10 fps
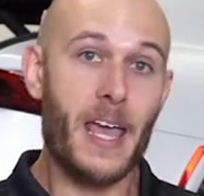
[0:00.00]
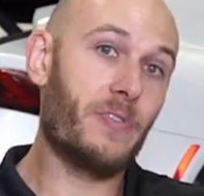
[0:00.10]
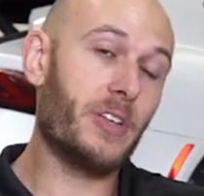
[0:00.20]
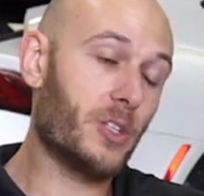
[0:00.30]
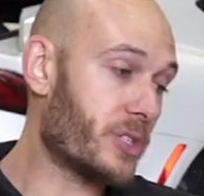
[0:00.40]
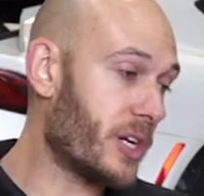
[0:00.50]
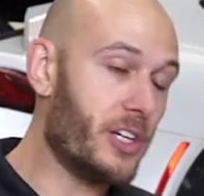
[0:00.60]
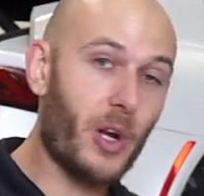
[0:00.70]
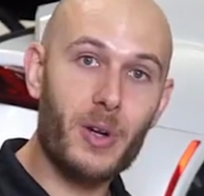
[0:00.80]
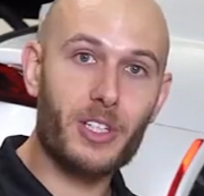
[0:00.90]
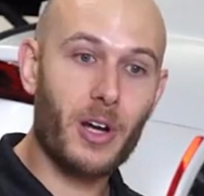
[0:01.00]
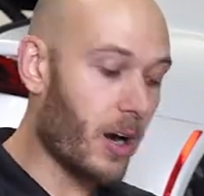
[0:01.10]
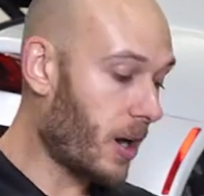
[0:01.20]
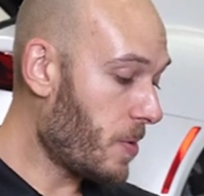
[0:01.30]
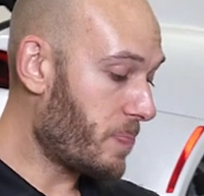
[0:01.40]
If this was an endurance
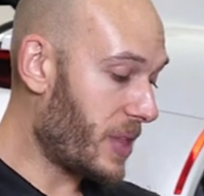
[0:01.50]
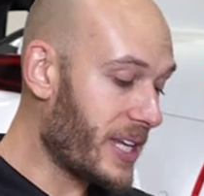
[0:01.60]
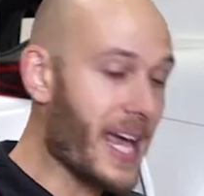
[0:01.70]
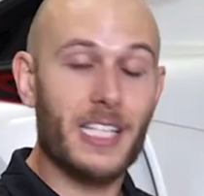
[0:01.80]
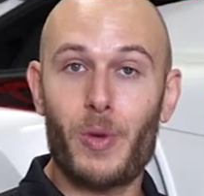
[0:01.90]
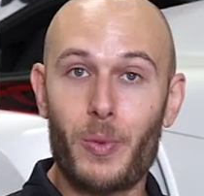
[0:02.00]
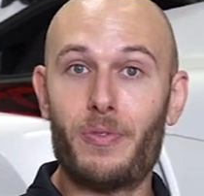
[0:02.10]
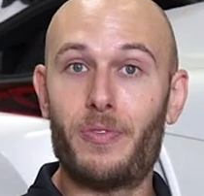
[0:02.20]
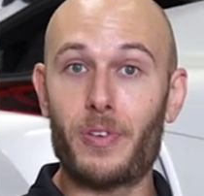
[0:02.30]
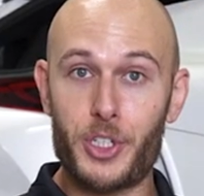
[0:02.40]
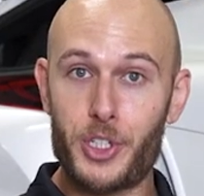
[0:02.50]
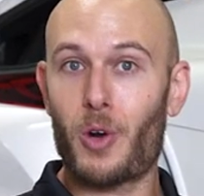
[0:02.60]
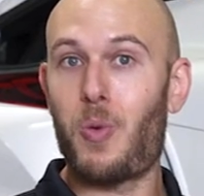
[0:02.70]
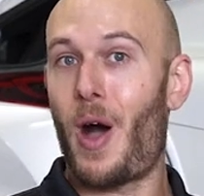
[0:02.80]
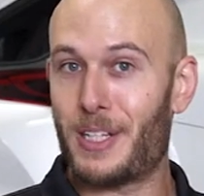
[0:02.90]
car, then yes, we would for
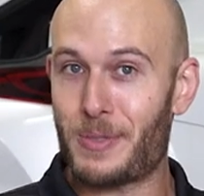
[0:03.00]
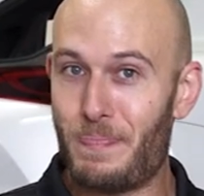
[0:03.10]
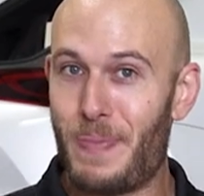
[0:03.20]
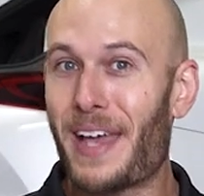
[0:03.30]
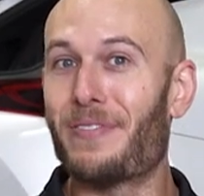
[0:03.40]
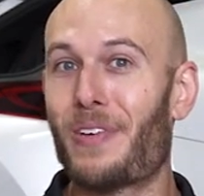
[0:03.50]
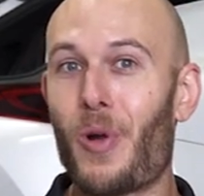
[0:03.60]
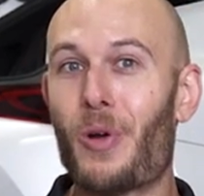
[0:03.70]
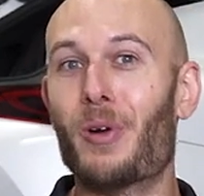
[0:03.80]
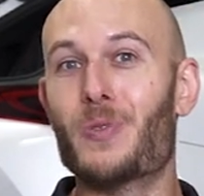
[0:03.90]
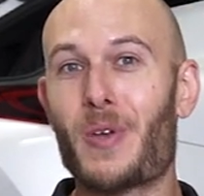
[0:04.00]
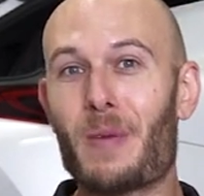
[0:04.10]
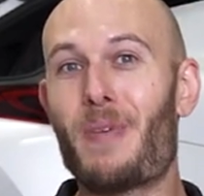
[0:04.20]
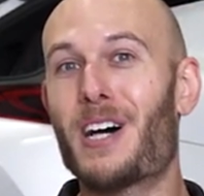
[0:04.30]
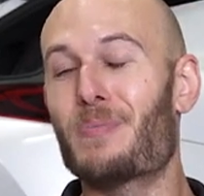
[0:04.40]
sure want as big of a rotor as we
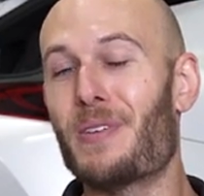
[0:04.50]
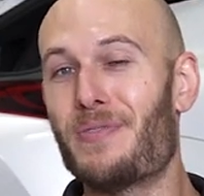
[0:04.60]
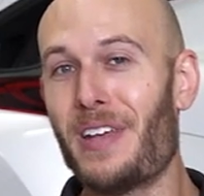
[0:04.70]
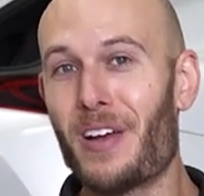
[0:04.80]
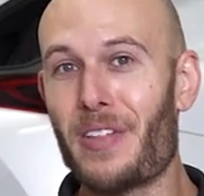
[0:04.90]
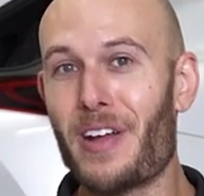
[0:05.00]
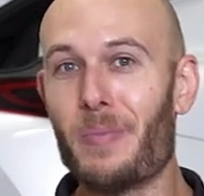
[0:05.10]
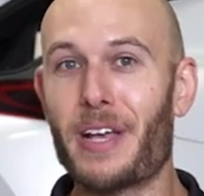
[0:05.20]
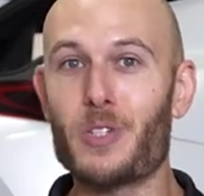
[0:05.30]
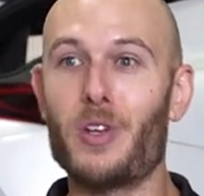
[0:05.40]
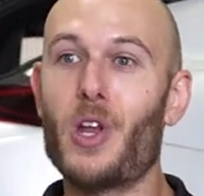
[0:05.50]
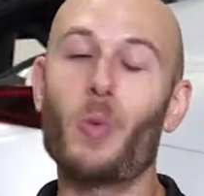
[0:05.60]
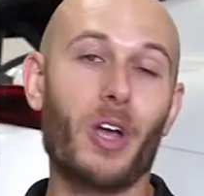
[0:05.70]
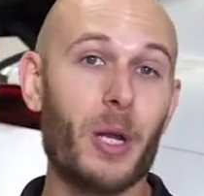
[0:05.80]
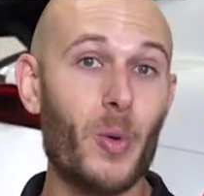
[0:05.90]
can possibly fit under there because we know
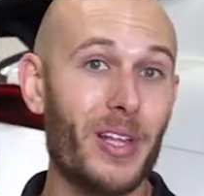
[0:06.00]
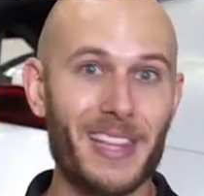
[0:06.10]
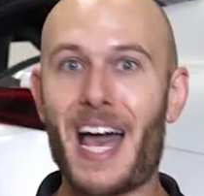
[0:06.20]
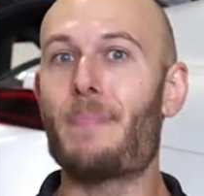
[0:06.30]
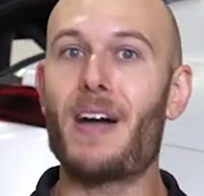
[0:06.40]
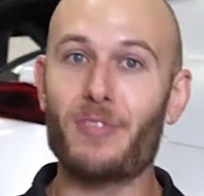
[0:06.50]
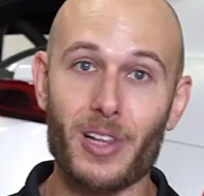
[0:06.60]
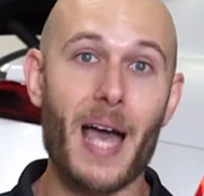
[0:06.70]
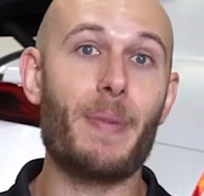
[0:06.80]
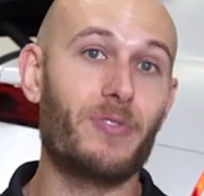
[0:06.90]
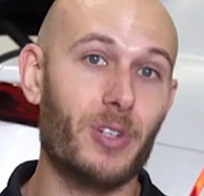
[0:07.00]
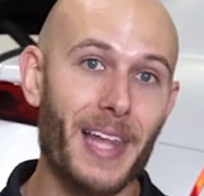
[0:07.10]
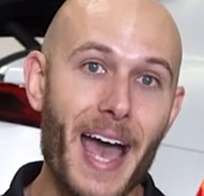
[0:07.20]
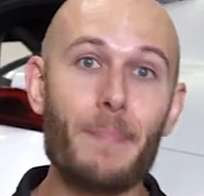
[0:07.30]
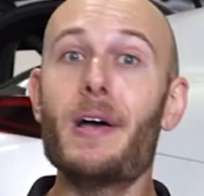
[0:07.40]
we're going to be doing lap after lap after
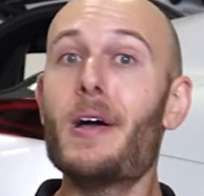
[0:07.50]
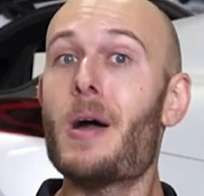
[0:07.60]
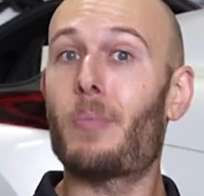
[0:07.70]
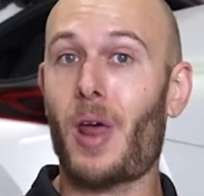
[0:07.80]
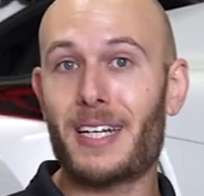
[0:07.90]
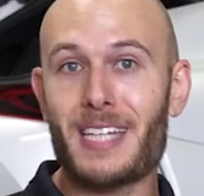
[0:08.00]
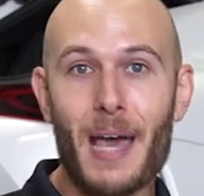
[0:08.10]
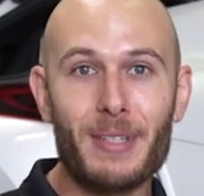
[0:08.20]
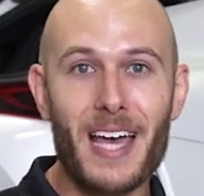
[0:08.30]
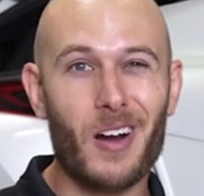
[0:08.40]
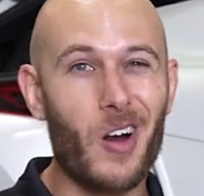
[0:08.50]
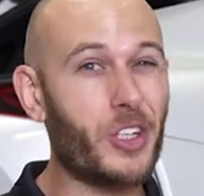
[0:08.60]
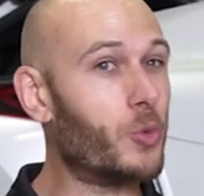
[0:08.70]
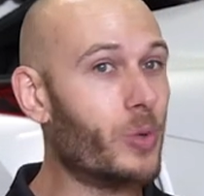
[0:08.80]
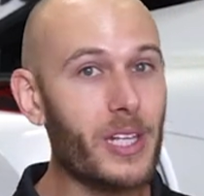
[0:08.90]
lap. But on a time attack car,
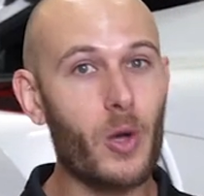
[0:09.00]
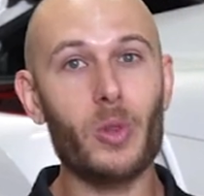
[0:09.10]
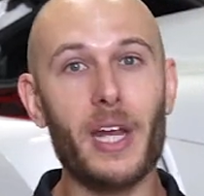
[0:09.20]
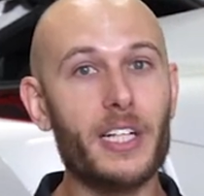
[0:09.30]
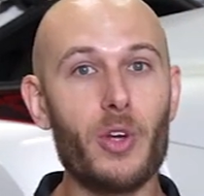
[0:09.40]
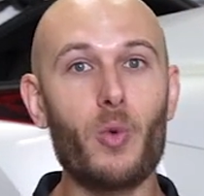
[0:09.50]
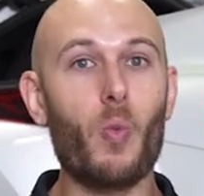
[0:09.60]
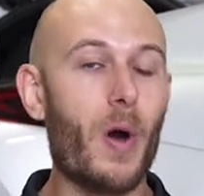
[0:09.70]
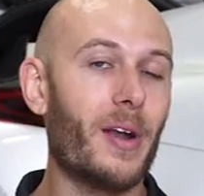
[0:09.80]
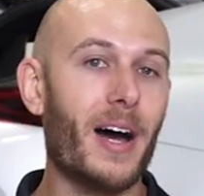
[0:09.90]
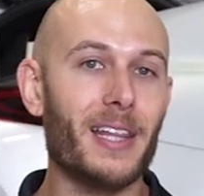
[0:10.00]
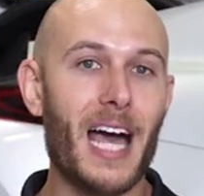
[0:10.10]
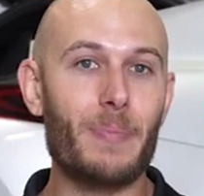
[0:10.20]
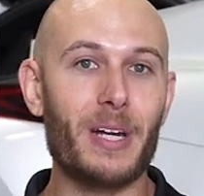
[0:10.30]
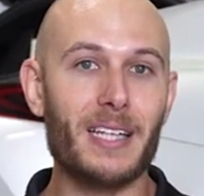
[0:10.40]
you really only need to do one hot
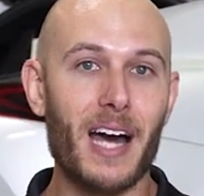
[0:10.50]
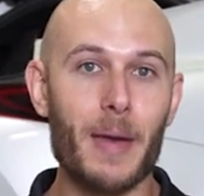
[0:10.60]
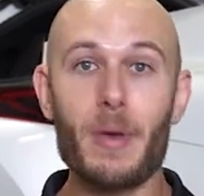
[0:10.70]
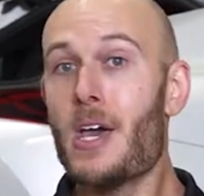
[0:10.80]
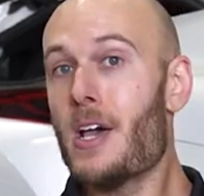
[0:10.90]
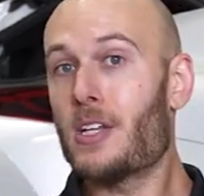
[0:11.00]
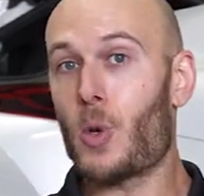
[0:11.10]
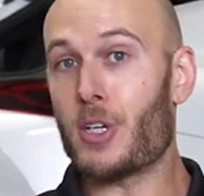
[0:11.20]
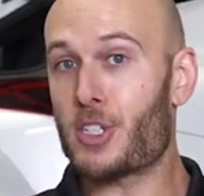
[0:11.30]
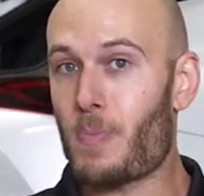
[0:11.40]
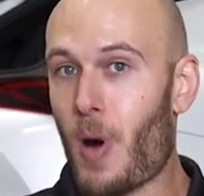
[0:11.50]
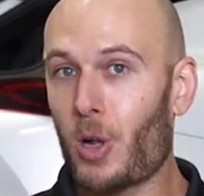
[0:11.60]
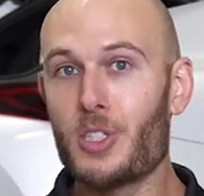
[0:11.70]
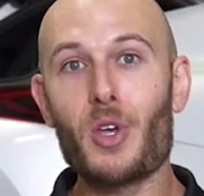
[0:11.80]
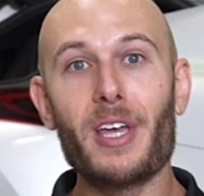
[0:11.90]
lap at a time. So as
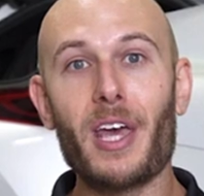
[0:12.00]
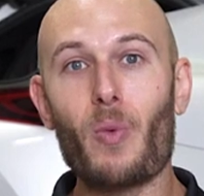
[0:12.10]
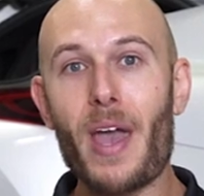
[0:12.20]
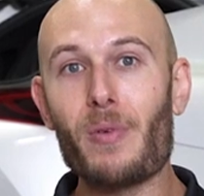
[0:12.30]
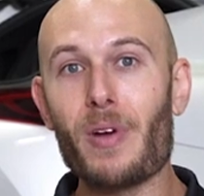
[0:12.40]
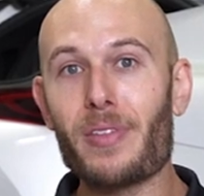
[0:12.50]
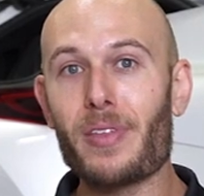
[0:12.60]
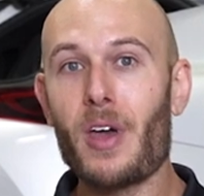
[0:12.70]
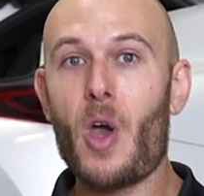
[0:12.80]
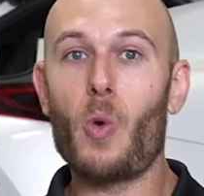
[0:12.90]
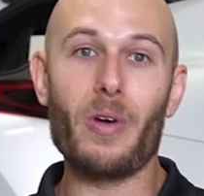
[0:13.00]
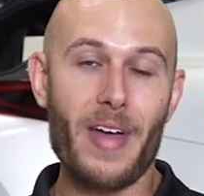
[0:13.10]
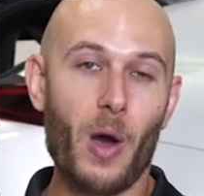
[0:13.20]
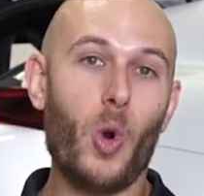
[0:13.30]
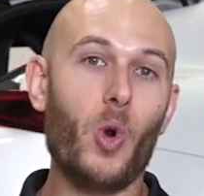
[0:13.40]
small as you can get away with
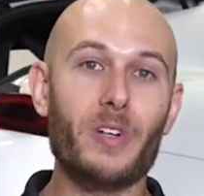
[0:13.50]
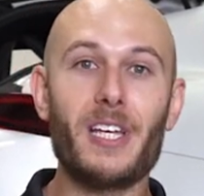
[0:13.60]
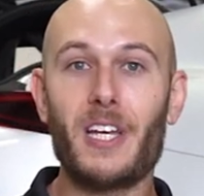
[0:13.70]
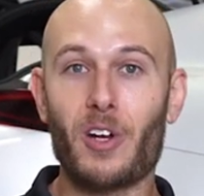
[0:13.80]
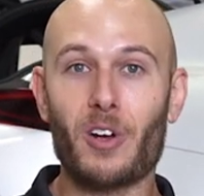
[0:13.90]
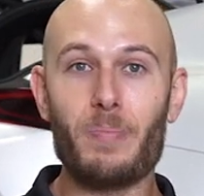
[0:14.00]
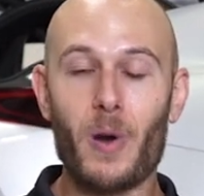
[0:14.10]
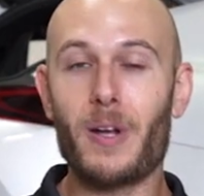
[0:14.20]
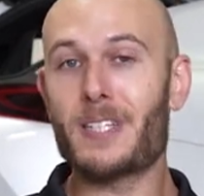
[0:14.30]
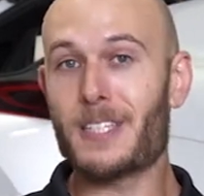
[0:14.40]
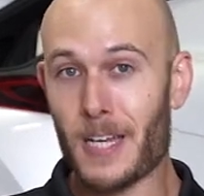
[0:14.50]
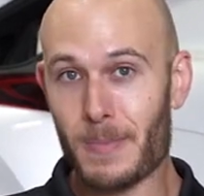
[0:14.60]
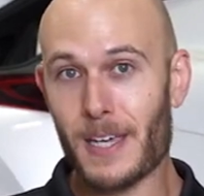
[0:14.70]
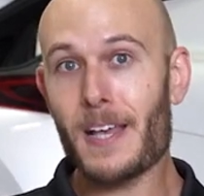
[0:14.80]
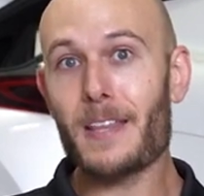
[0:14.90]
without overheating your components is going
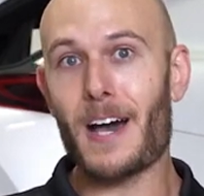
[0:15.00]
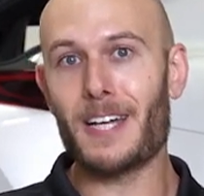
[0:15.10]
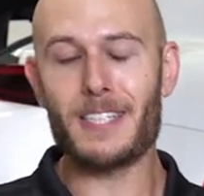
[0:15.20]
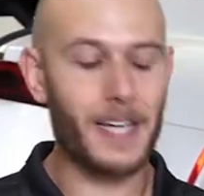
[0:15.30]
to be the hot